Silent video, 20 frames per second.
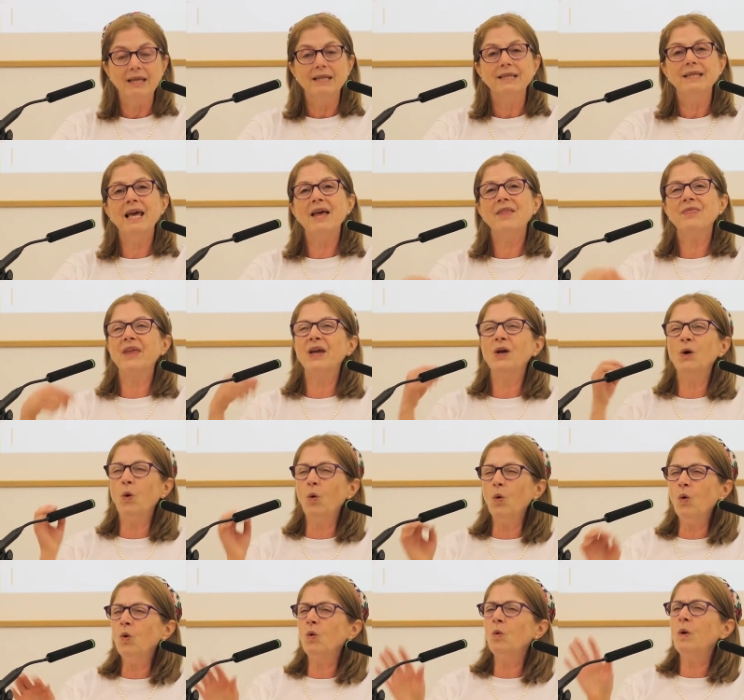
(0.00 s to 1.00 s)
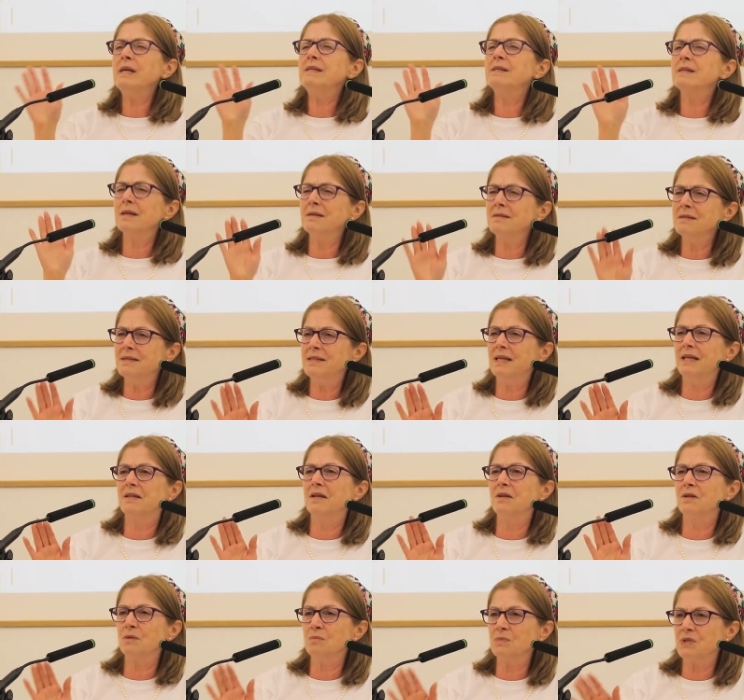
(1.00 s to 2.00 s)
Yet they always
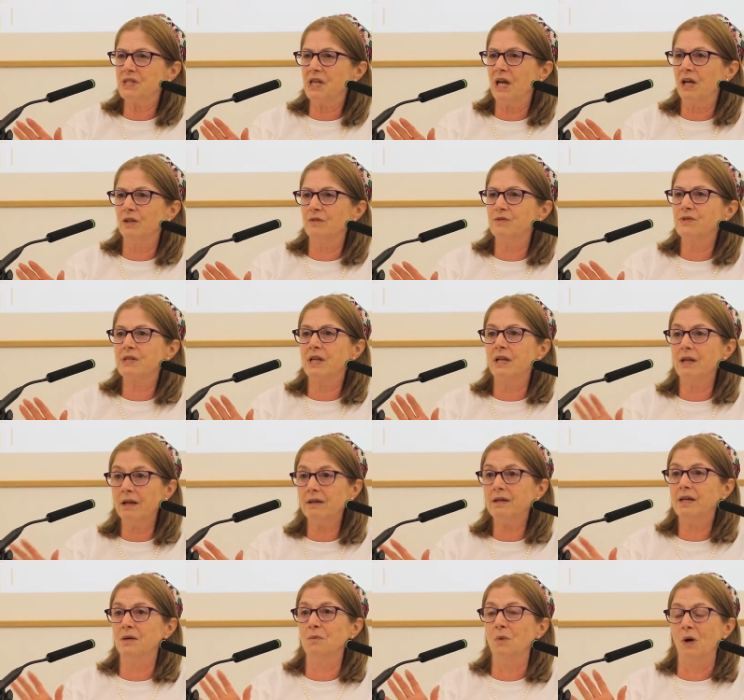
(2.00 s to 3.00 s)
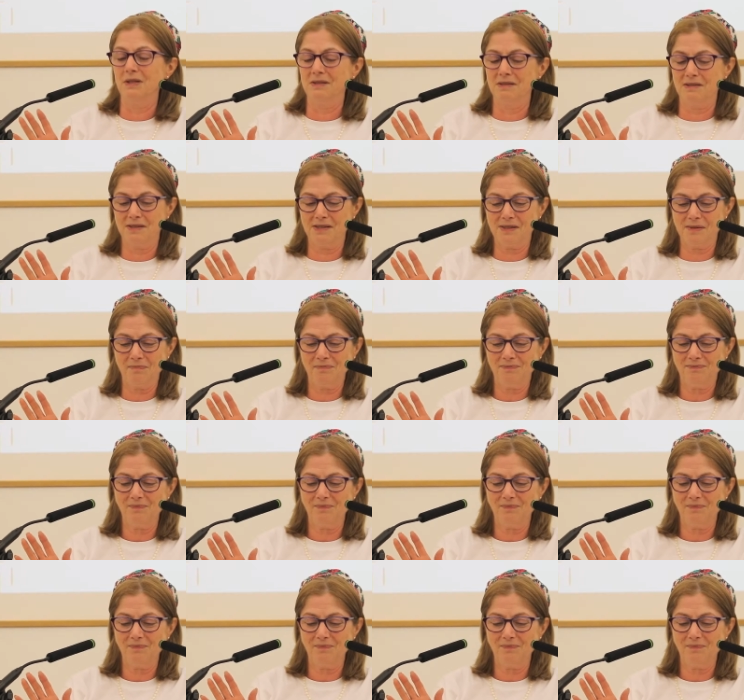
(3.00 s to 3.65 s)
considered themselves the lucky ones.